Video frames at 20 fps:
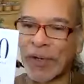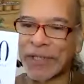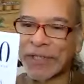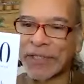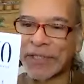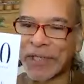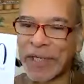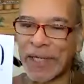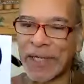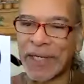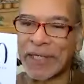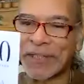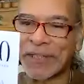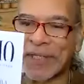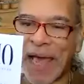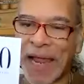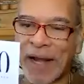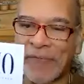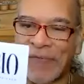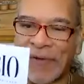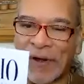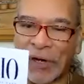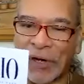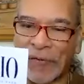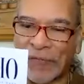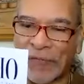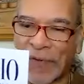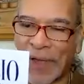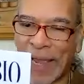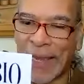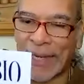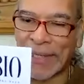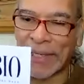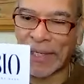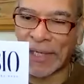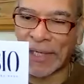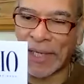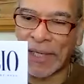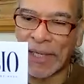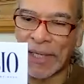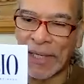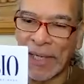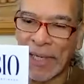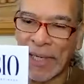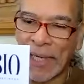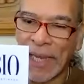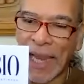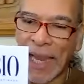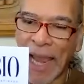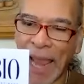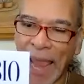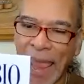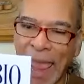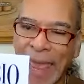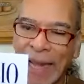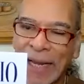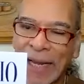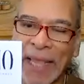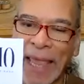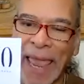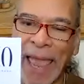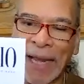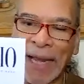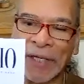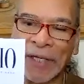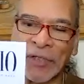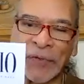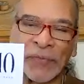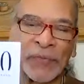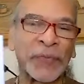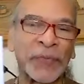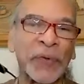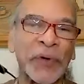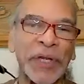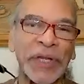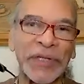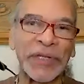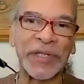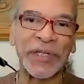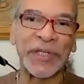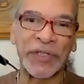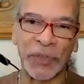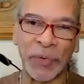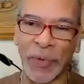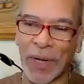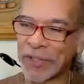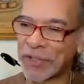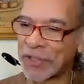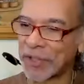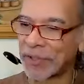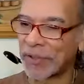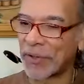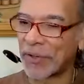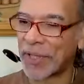it is not a verified additive-free situation.